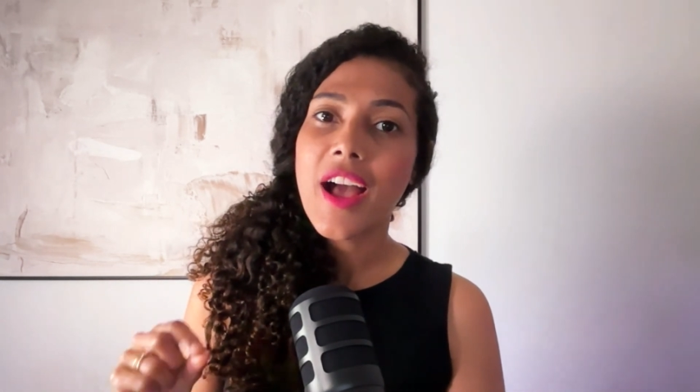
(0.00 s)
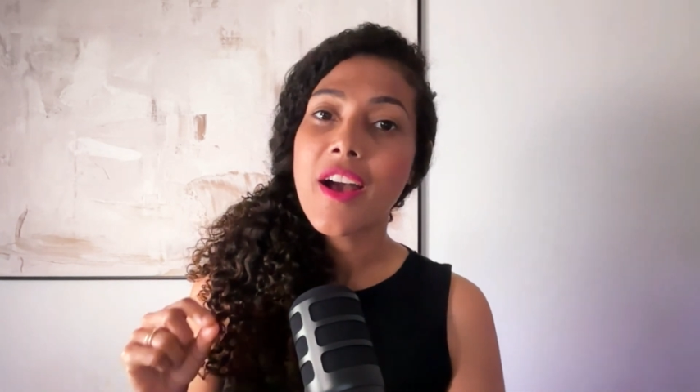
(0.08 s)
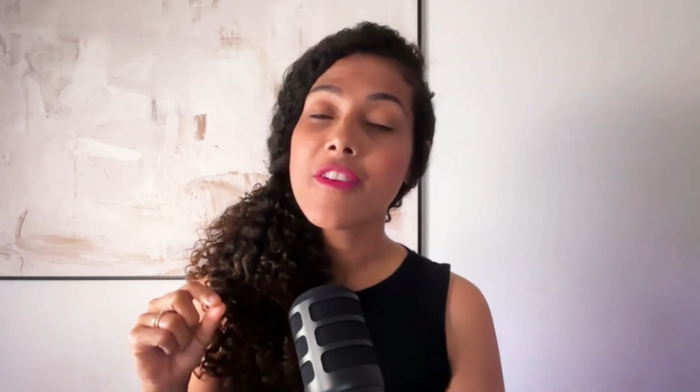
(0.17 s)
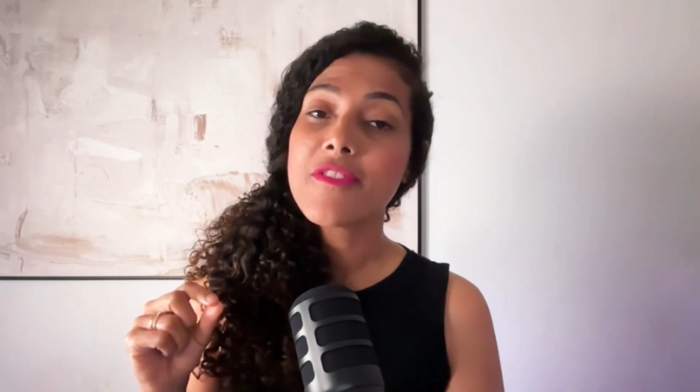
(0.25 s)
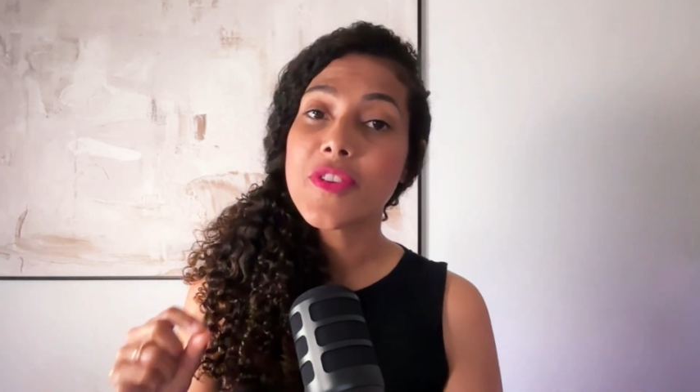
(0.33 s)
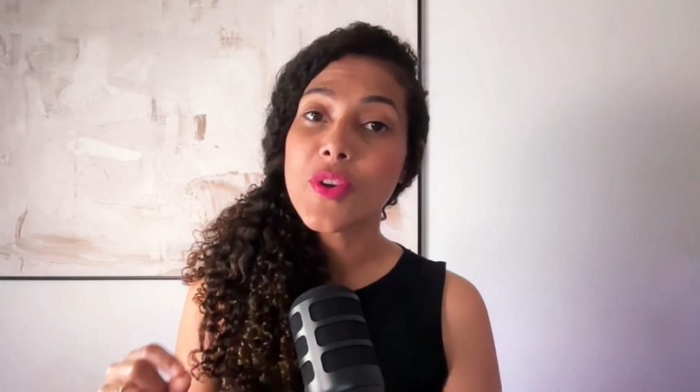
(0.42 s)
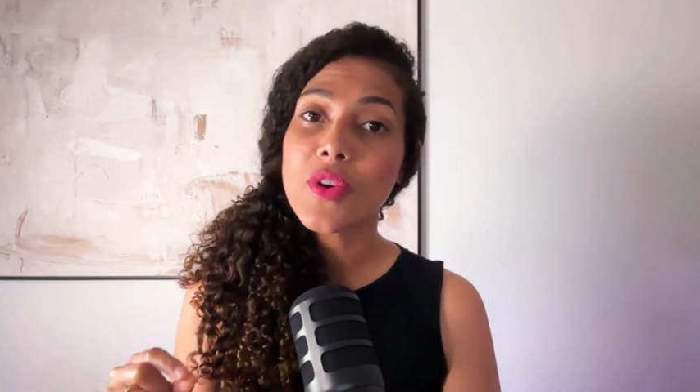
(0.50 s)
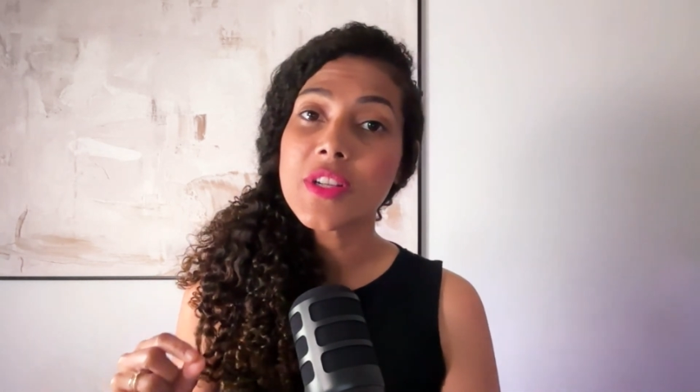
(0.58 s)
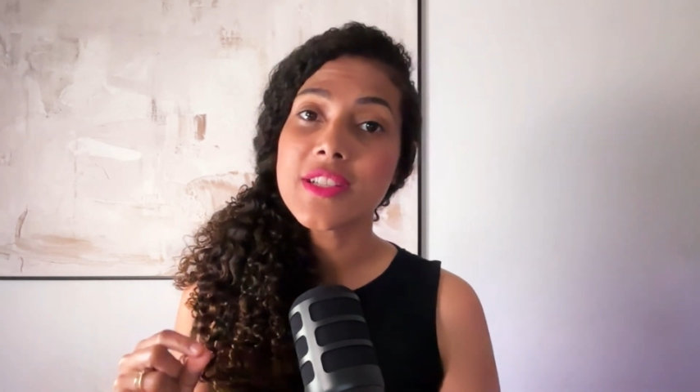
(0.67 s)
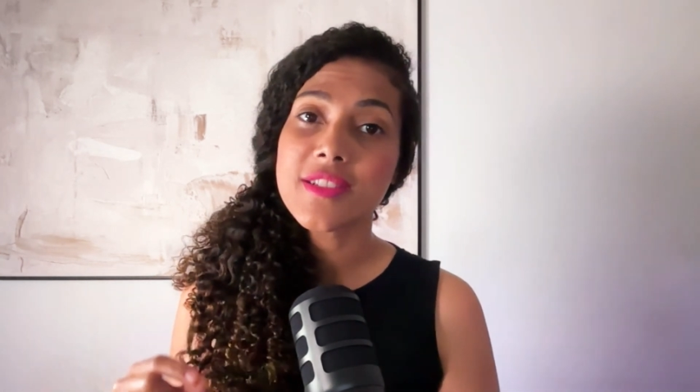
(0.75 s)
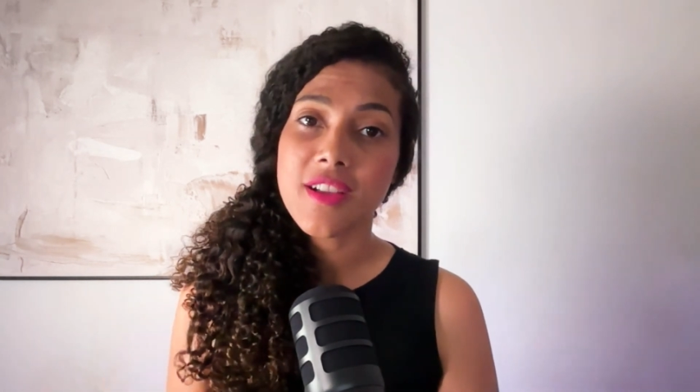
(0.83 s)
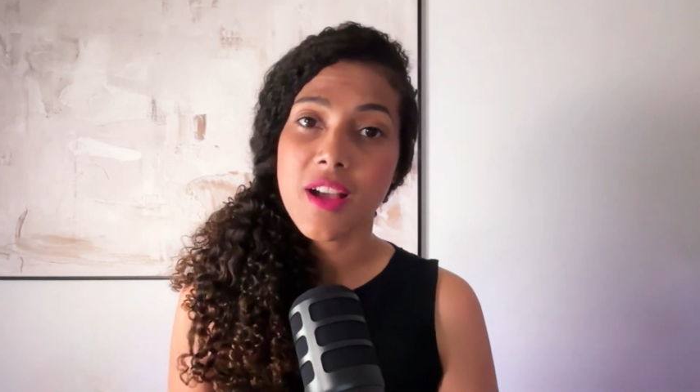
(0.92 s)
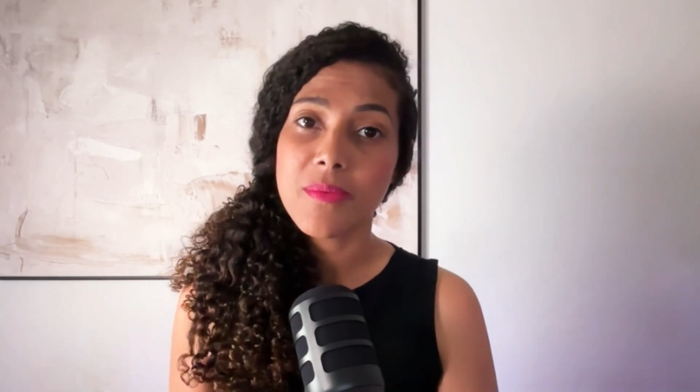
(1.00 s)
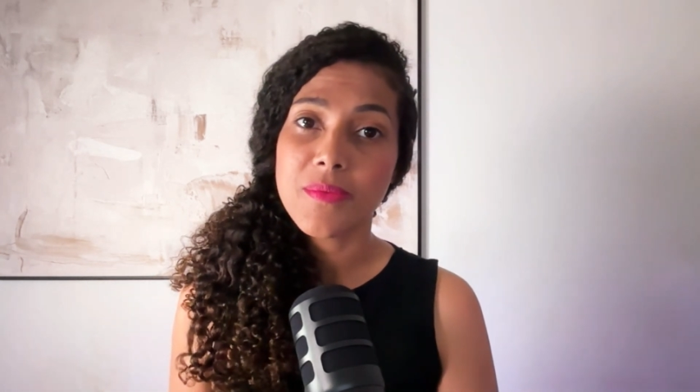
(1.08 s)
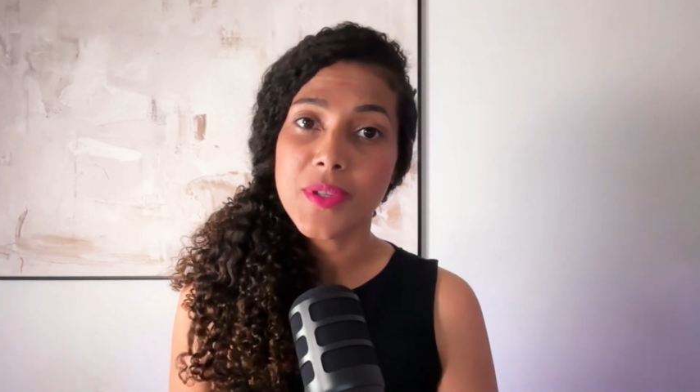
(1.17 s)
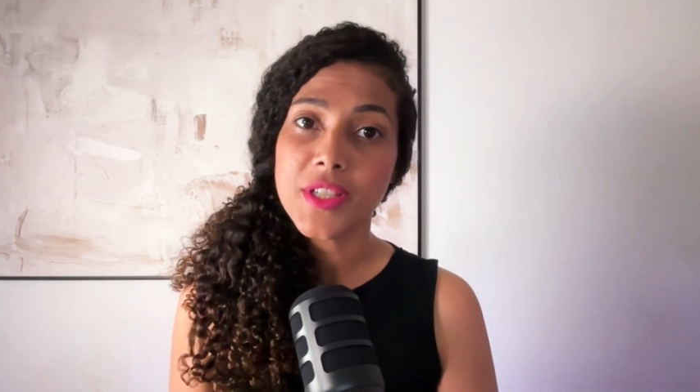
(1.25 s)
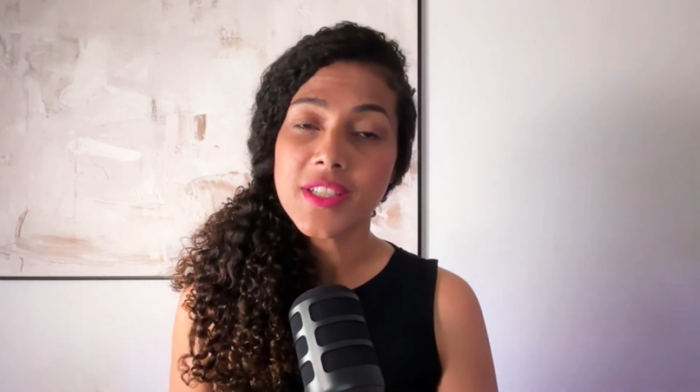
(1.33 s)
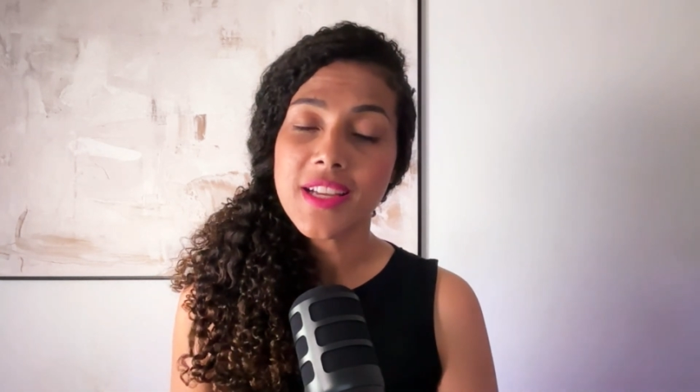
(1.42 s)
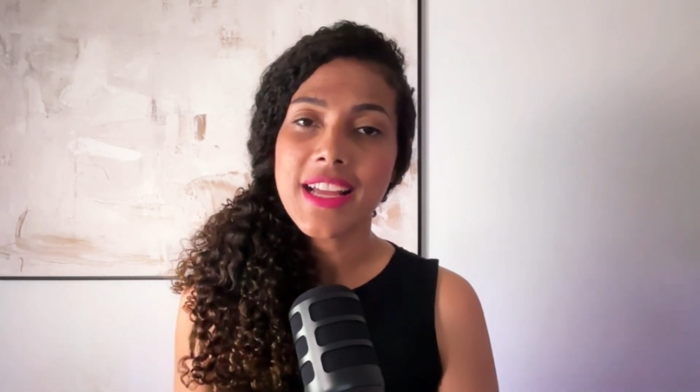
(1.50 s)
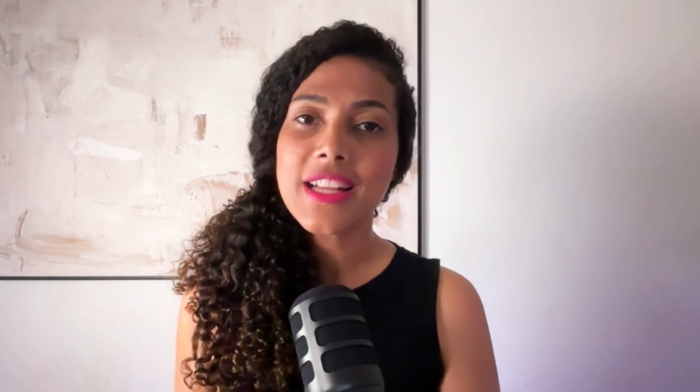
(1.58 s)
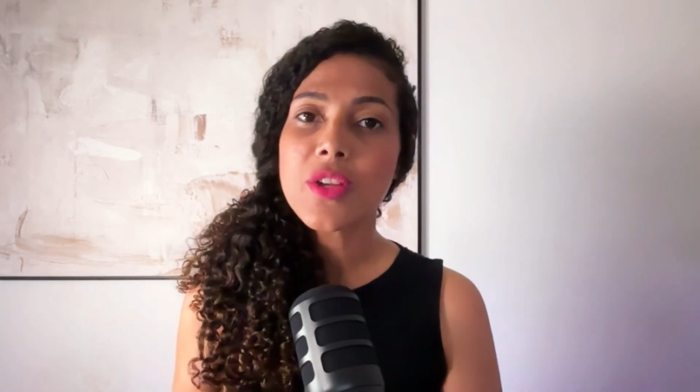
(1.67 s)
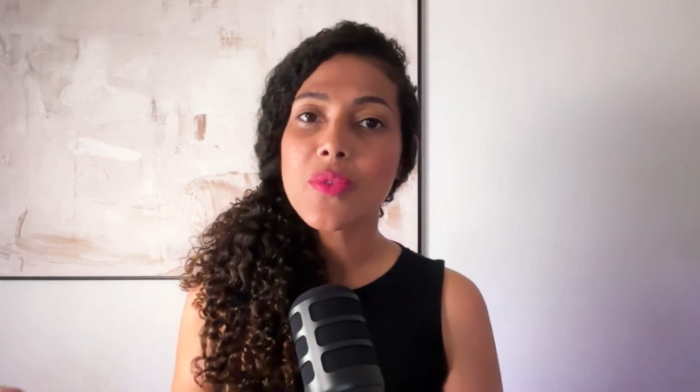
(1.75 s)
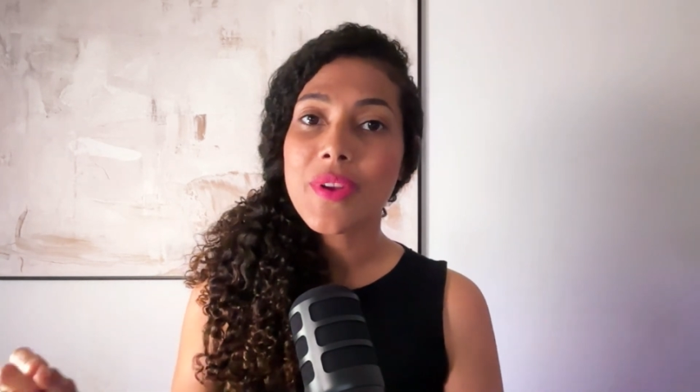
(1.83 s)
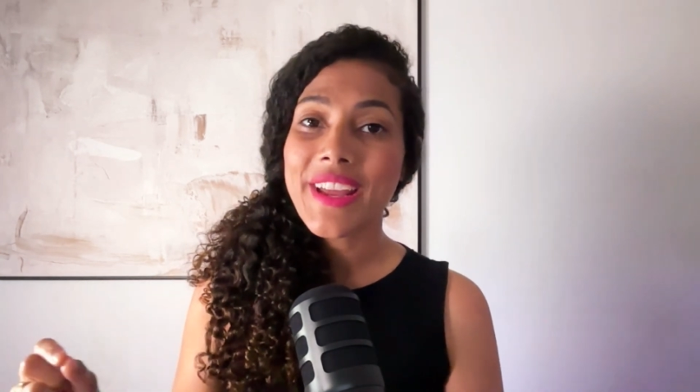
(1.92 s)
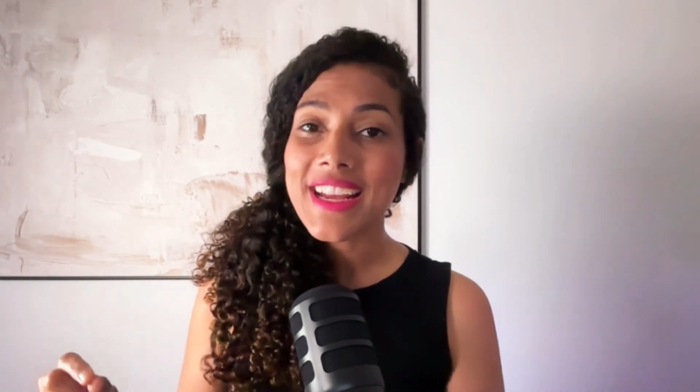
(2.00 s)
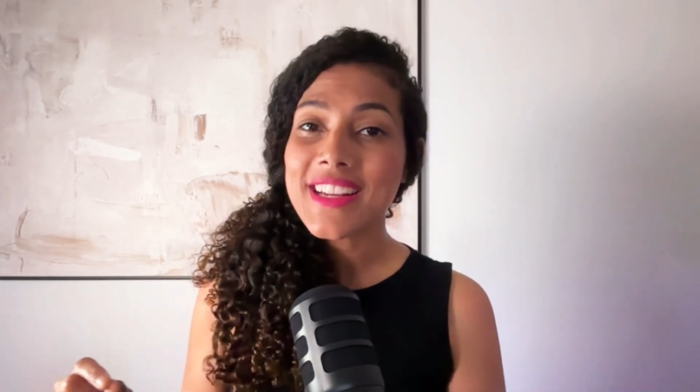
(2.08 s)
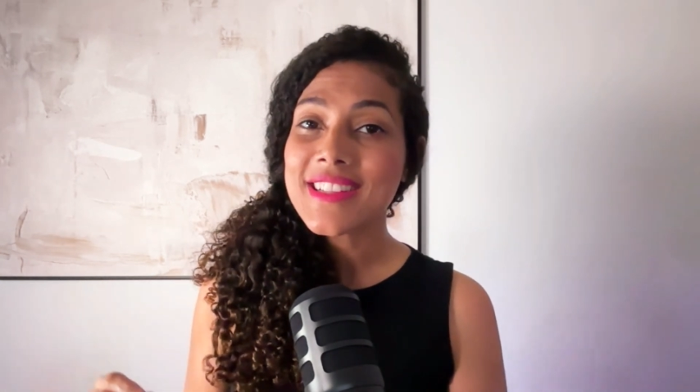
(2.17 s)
of your discomfort and create